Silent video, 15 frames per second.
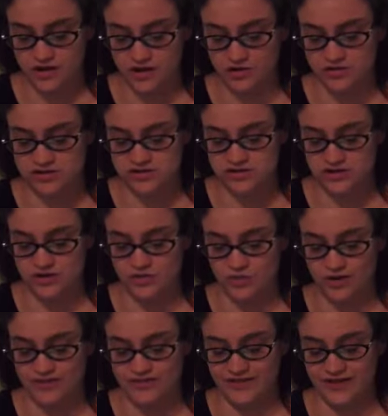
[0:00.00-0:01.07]
also,
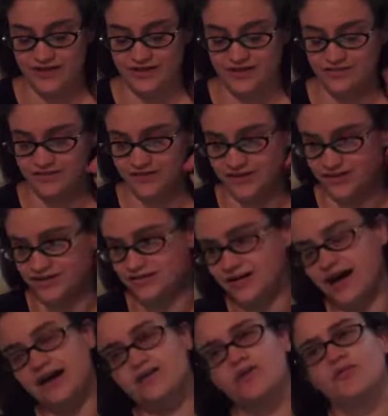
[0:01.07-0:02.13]
one thing that
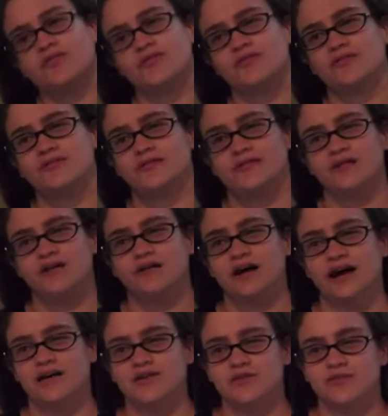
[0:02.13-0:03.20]
I don't
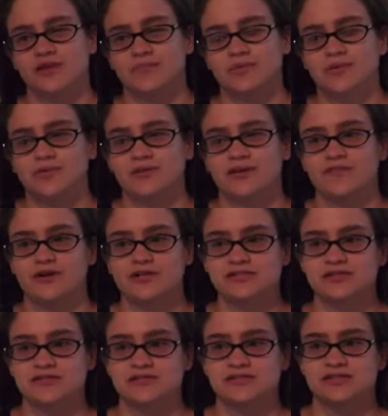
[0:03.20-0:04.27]
I don't think people take very
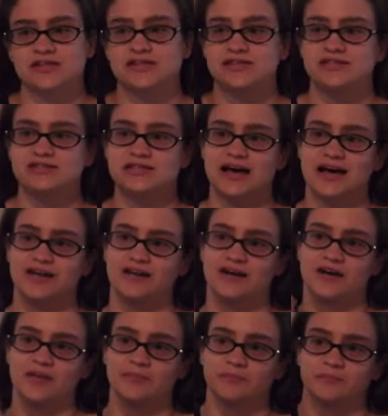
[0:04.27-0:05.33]
seriously is that
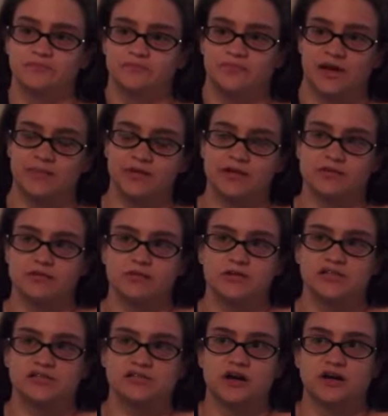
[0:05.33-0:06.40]
um, I mean,
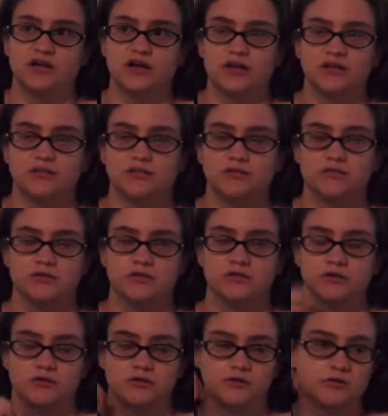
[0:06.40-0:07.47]
it's not like
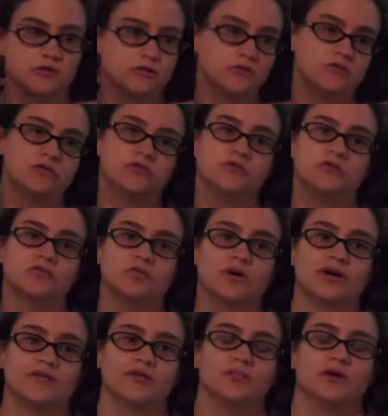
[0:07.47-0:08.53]

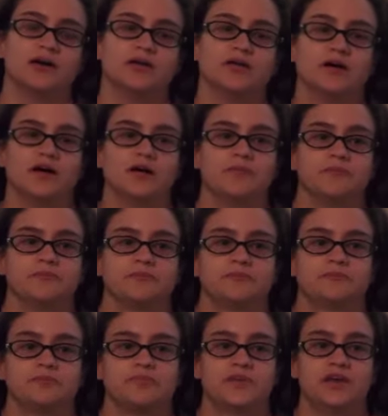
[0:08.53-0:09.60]
whatever, but um,
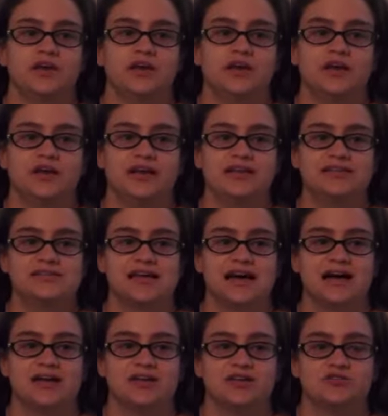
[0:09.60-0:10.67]
is
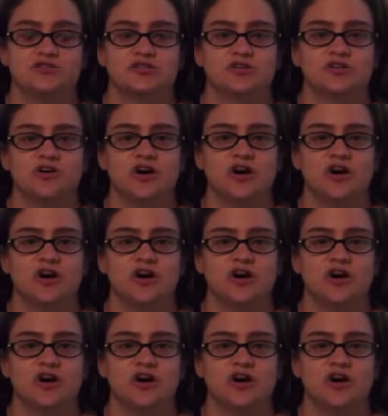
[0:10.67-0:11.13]
that you shouldn't